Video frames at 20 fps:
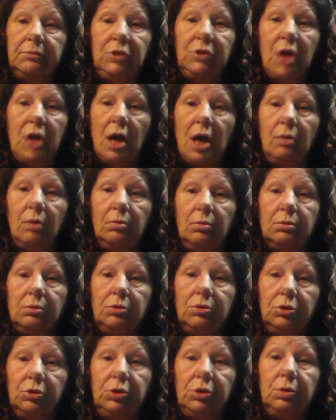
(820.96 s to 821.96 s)

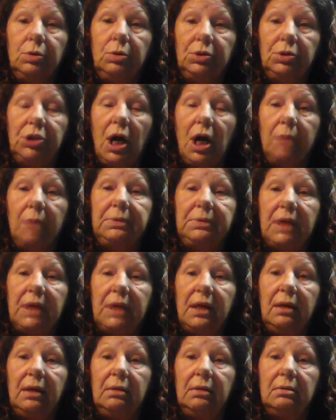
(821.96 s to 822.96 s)
They're doing jobs
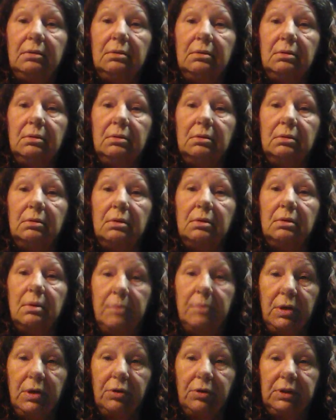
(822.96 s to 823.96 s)
that
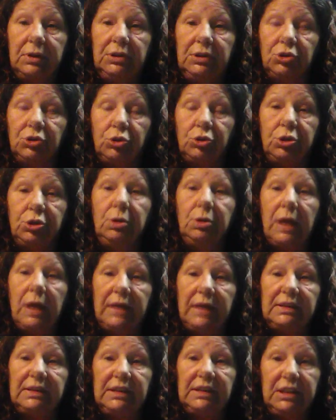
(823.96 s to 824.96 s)
Americans are too
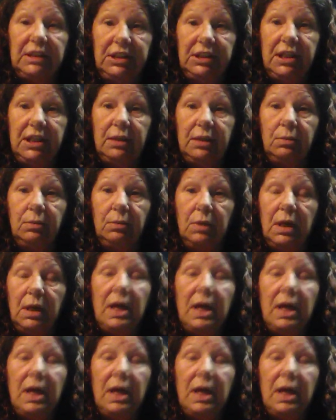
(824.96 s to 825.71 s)
lazy to do.